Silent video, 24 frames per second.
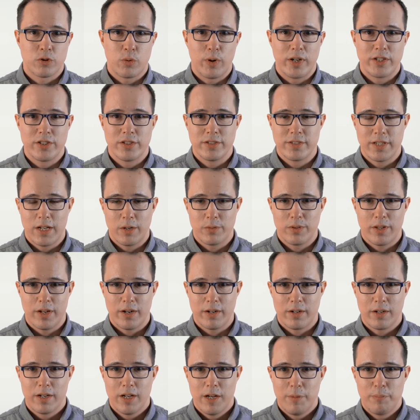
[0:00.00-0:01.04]
equations out
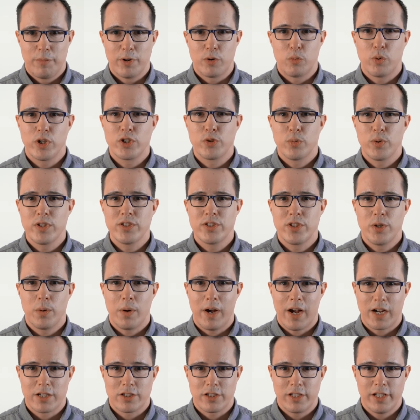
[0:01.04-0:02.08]
there, but which ones do you
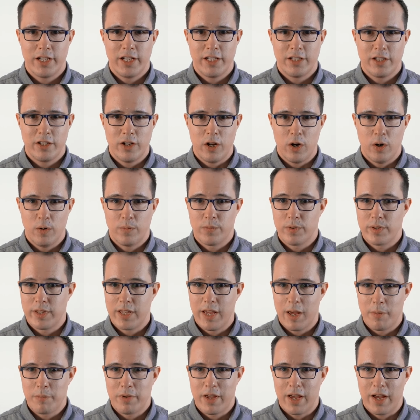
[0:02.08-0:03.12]
actually need to know for the
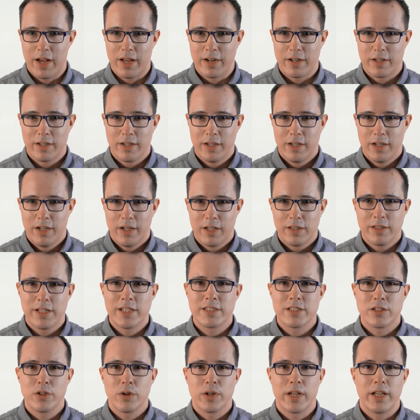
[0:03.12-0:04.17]
MCAT?
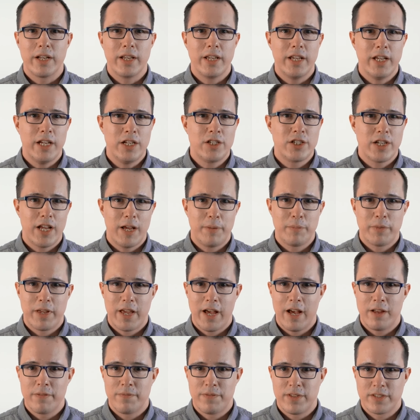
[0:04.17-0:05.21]
Let's look at each
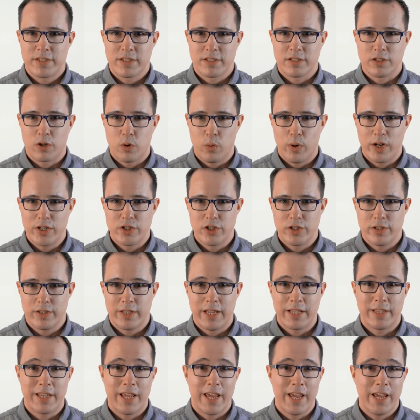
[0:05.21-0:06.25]
MCAT physics equation
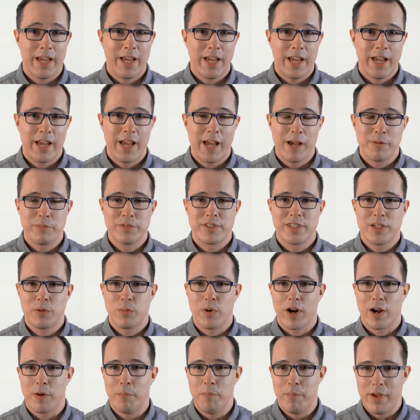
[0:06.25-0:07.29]
that the AAMC
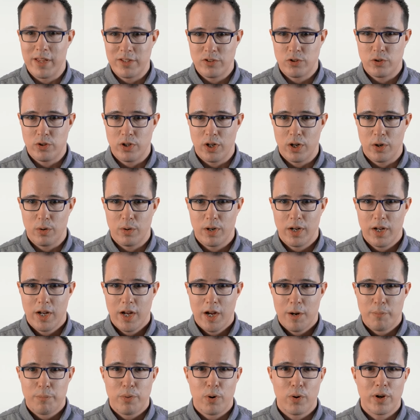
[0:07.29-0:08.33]
recommends you know,
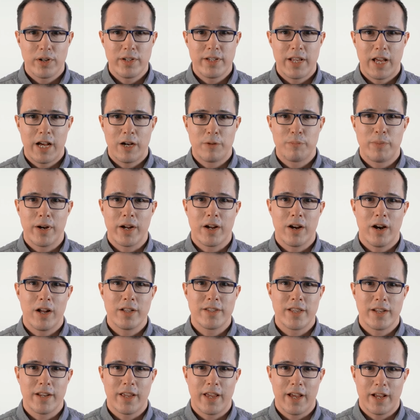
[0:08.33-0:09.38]
broken down by
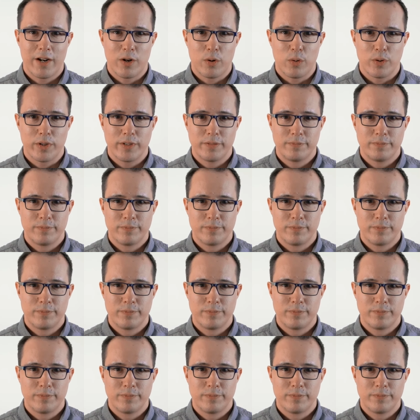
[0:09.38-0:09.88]
content category.